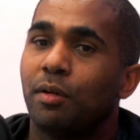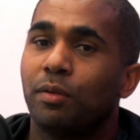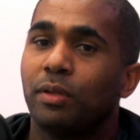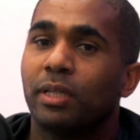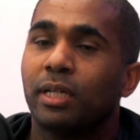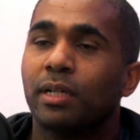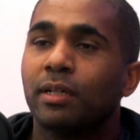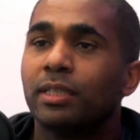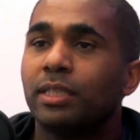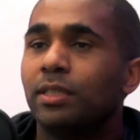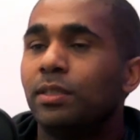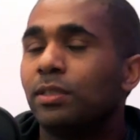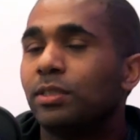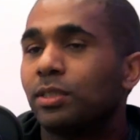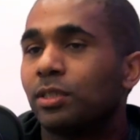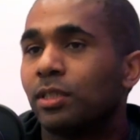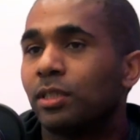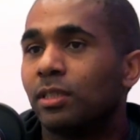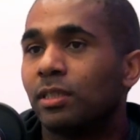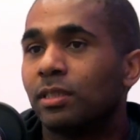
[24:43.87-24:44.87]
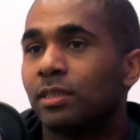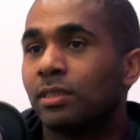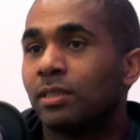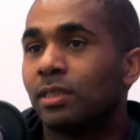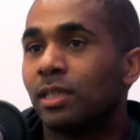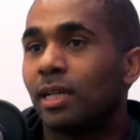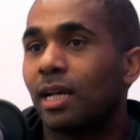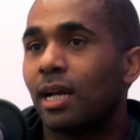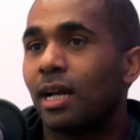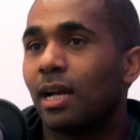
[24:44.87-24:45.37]
their
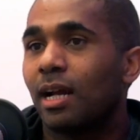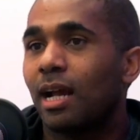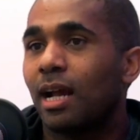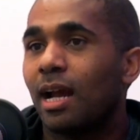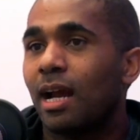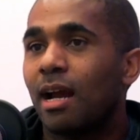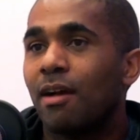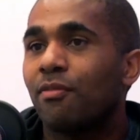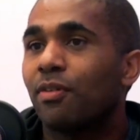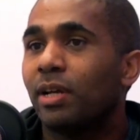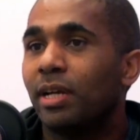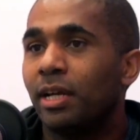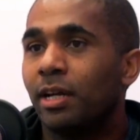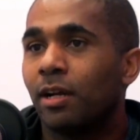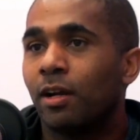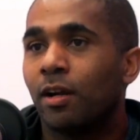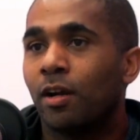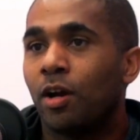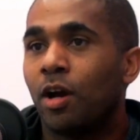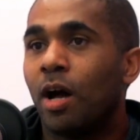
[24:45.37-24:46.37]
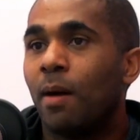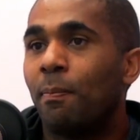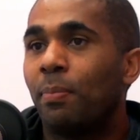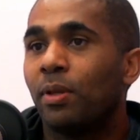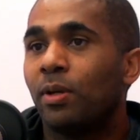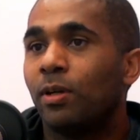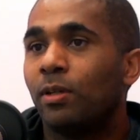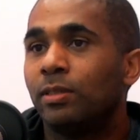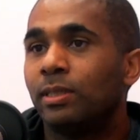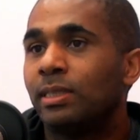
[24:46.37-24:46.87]
users every year
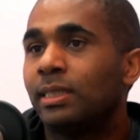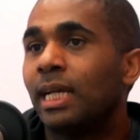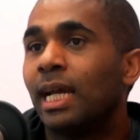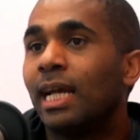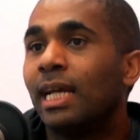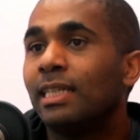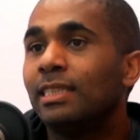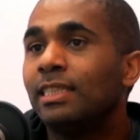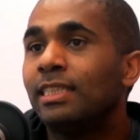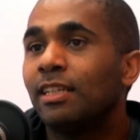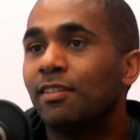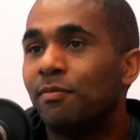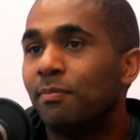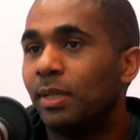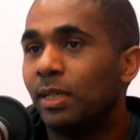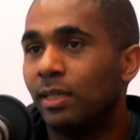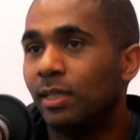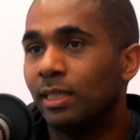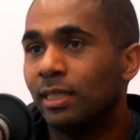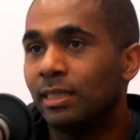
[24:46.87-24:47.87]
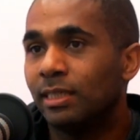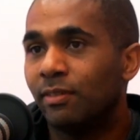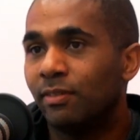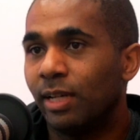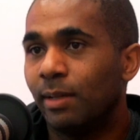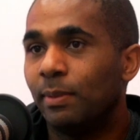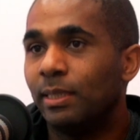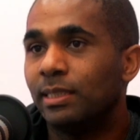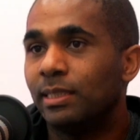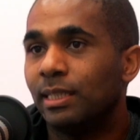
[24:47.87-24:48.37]
upload tens of millions of
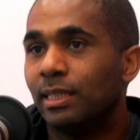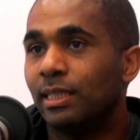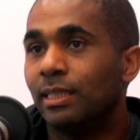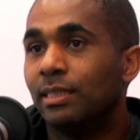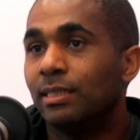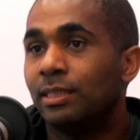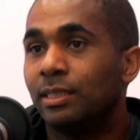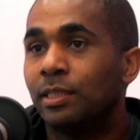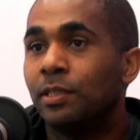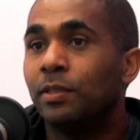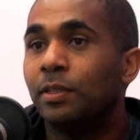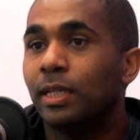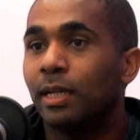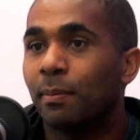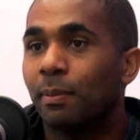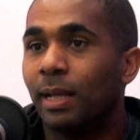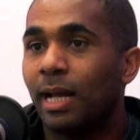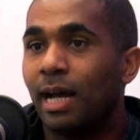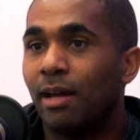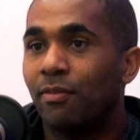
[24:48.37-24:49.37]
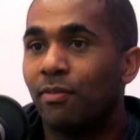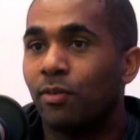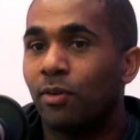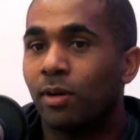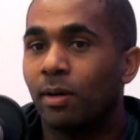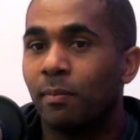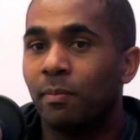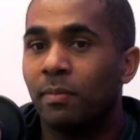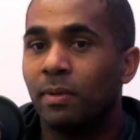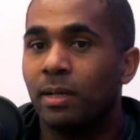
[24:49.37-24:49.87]
images to their
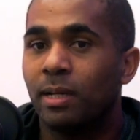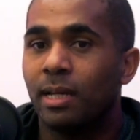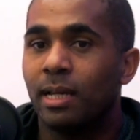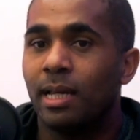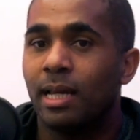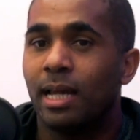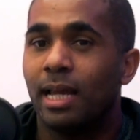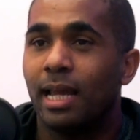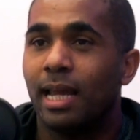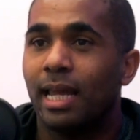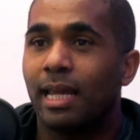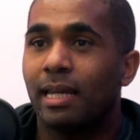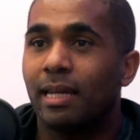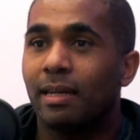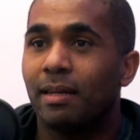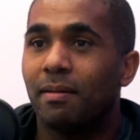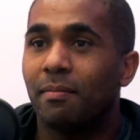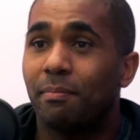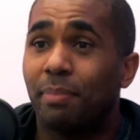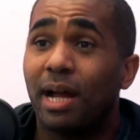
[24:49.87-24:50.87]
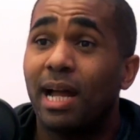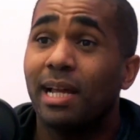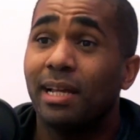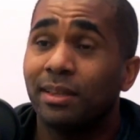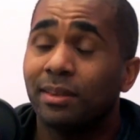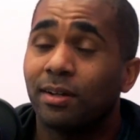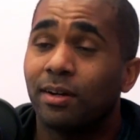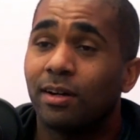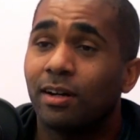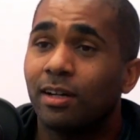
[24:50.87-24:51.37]
platform. And by
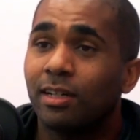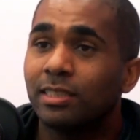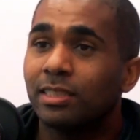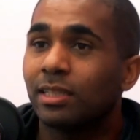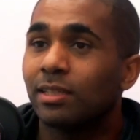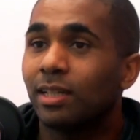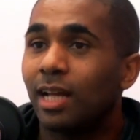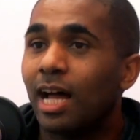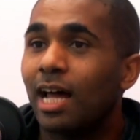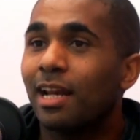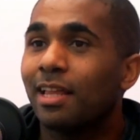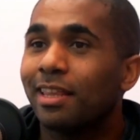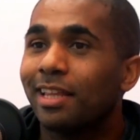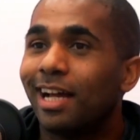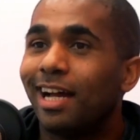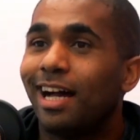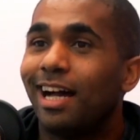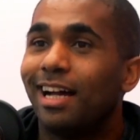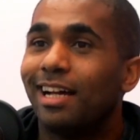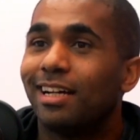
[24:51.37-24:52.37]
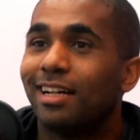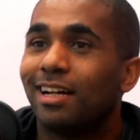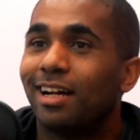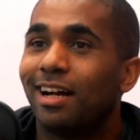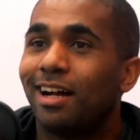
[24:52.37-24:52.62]
and large, a lot of that,